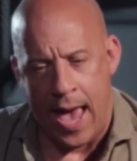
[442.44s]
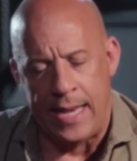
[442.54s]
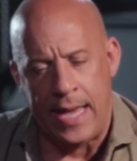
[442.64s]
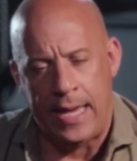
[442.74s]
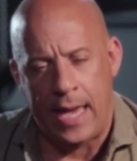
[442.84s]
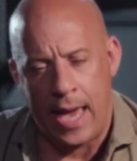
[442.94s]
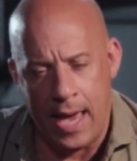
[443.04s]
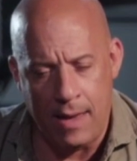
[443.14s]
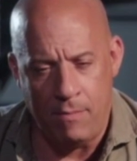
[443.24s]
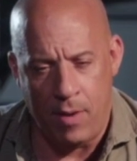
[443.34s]
And he
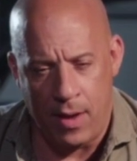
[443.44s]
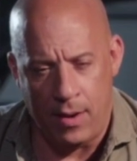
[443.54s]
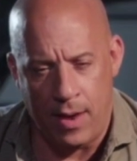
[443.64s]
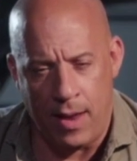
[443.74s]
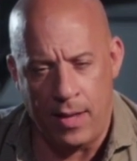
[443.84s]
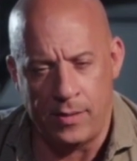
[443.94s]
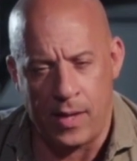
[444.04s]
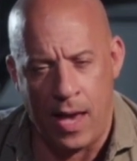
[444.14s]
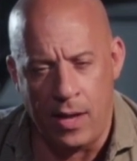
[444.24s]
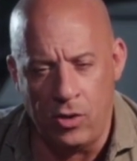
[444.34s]
came in, and
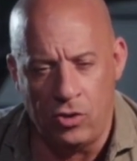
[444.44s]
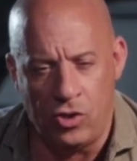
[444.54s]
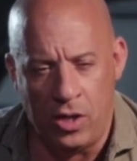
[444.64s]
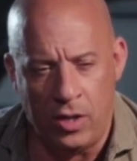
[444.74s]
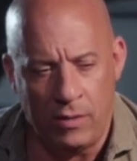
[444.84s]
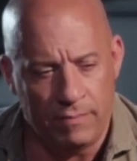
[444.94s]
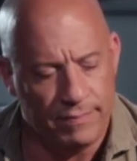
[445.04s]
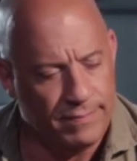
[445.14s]
his energy,